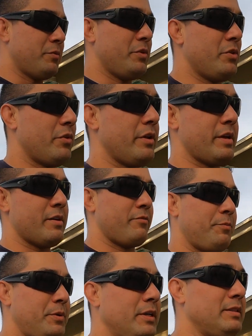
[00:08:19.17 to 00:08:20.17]
when you already have
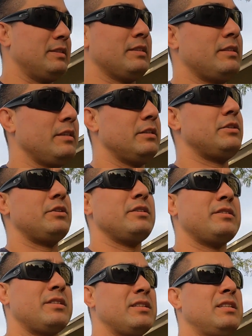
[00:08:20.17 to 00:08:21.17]
pre-existing injuries.